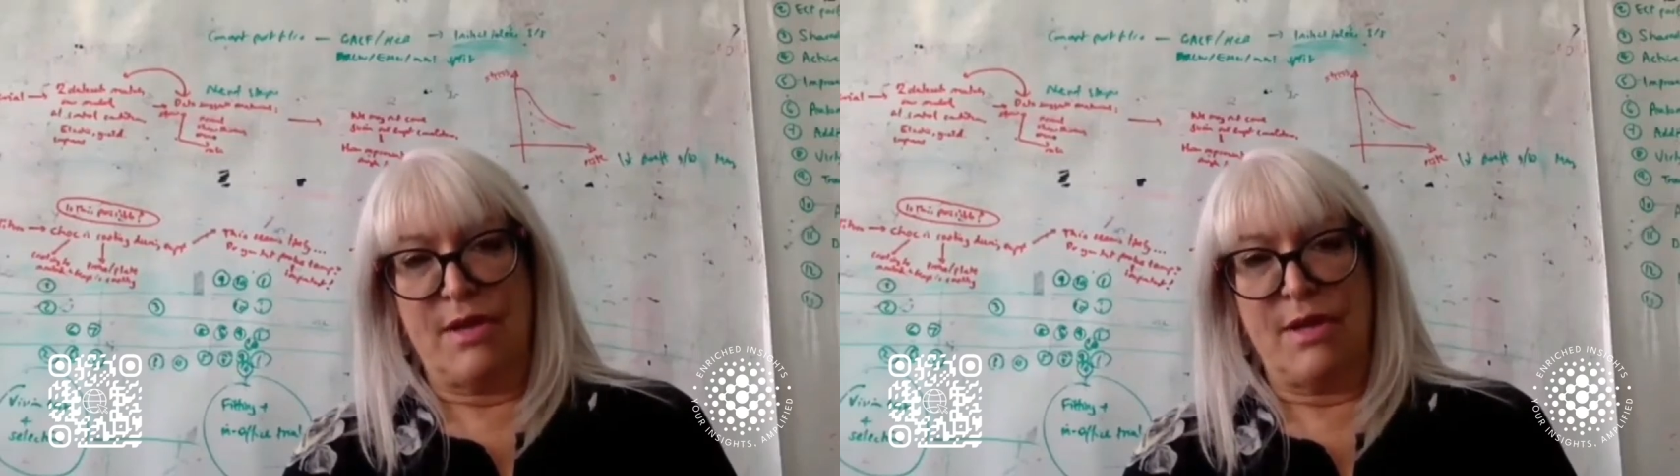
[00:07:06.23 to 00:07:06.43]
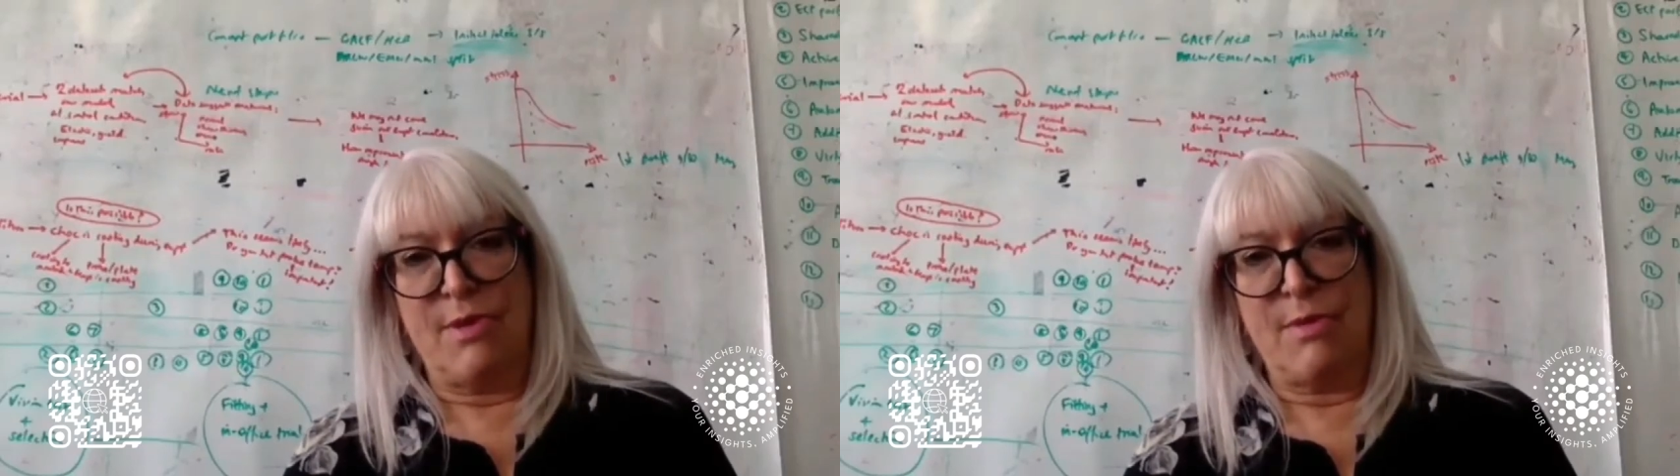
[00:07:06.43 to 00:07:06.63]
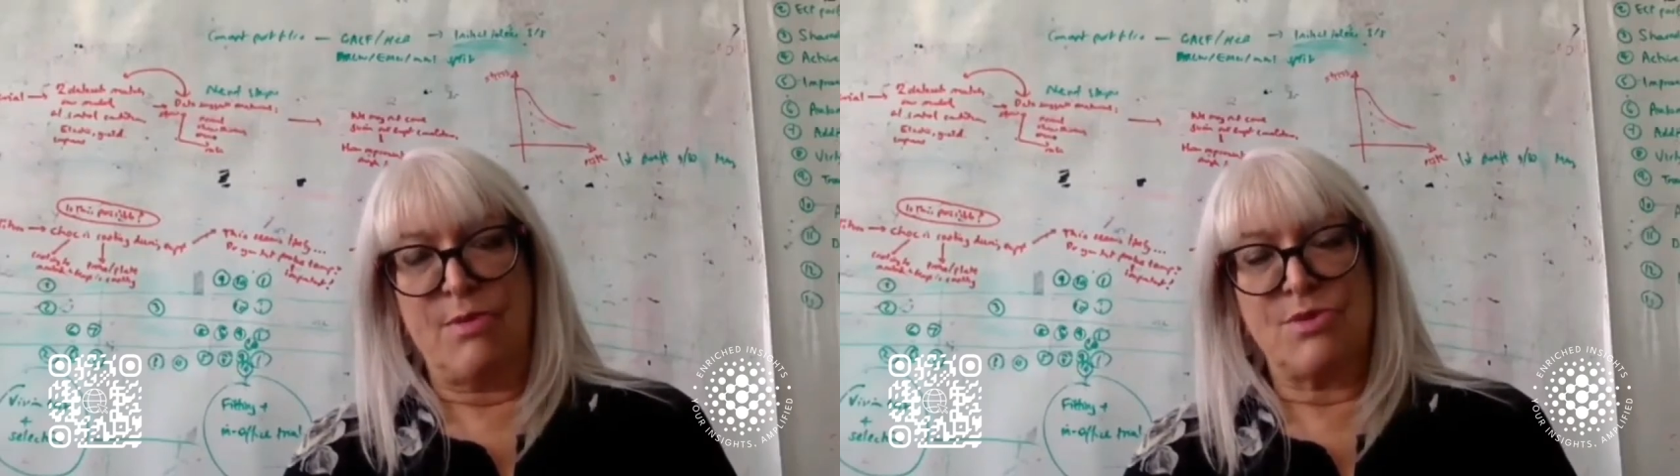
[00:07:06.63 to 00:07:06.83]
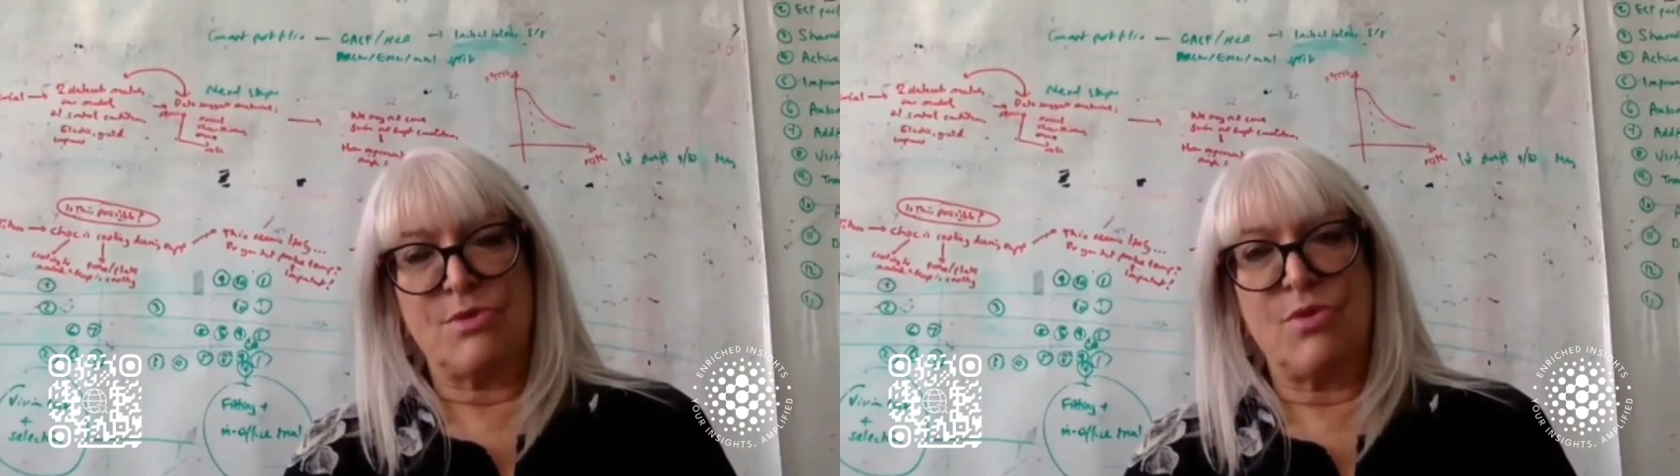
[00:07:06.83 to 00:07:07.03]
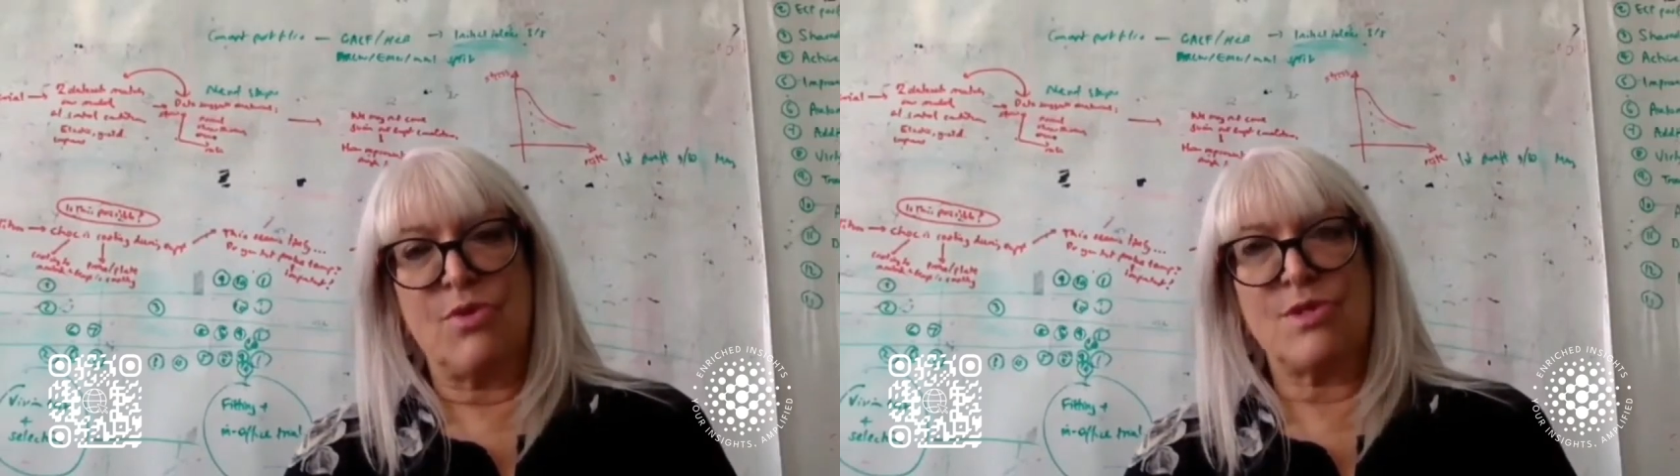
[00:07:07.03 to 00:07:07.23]
that people do
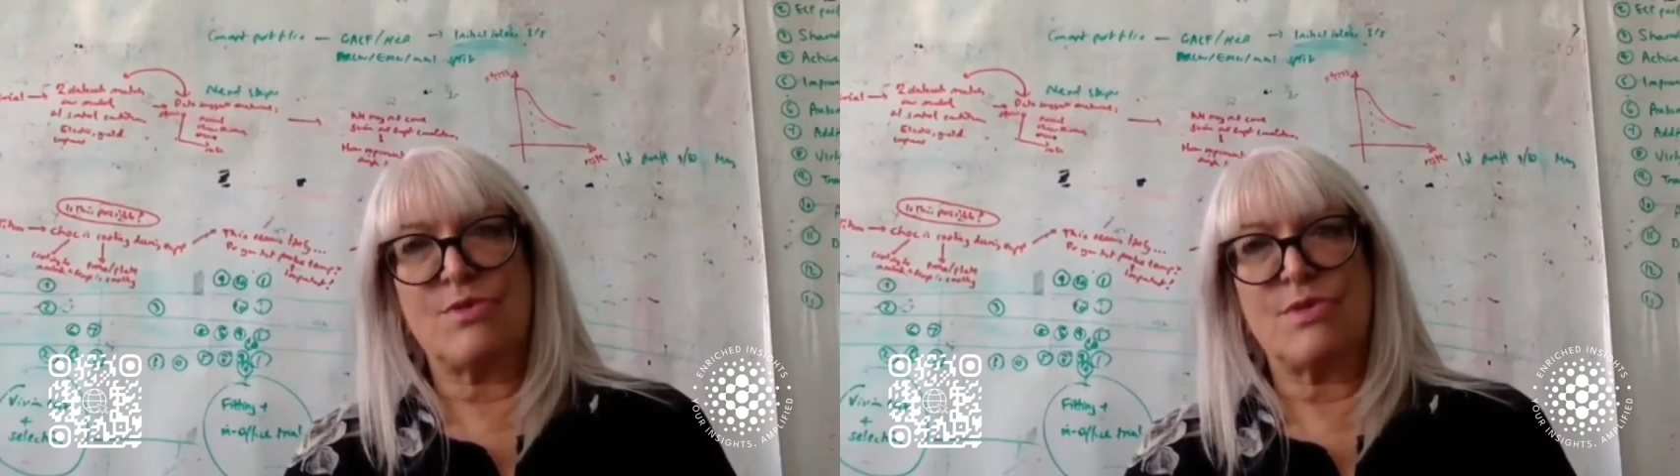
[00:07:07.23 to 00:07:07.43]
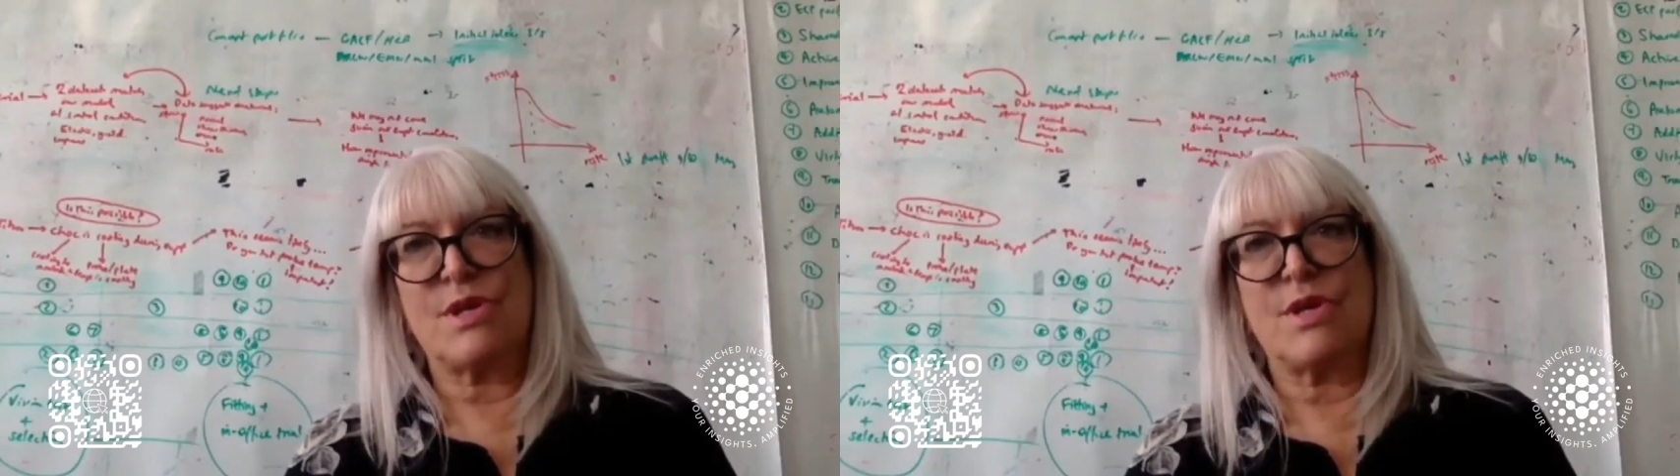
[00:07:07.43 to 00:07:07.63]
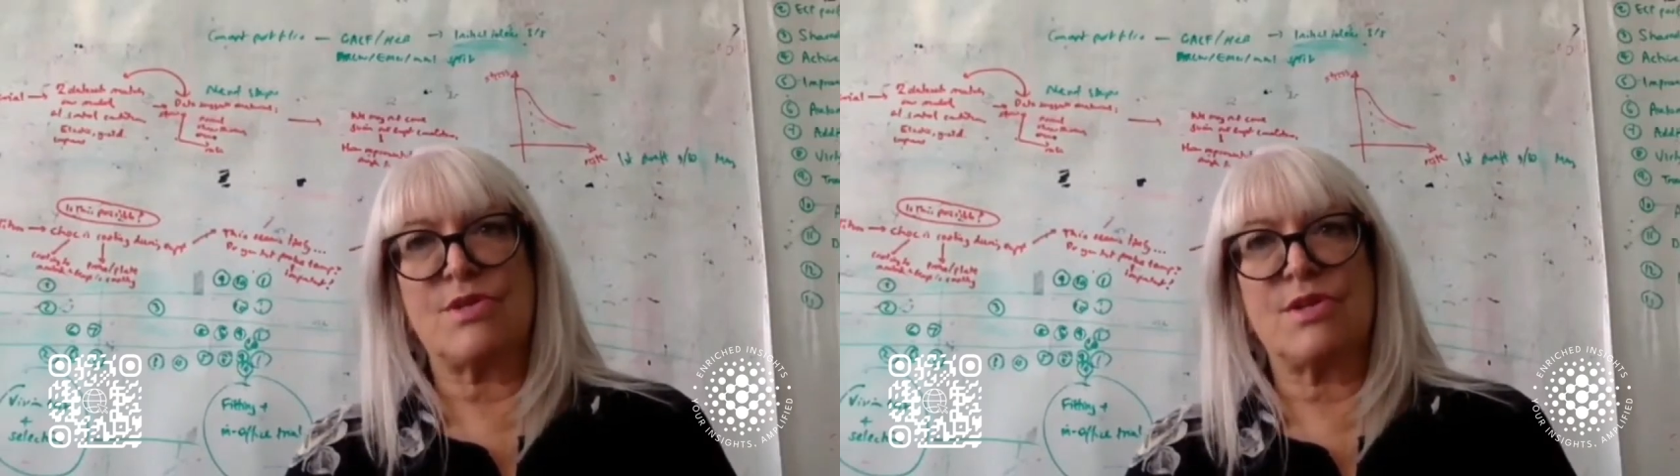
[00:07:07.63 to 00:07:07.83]
all this research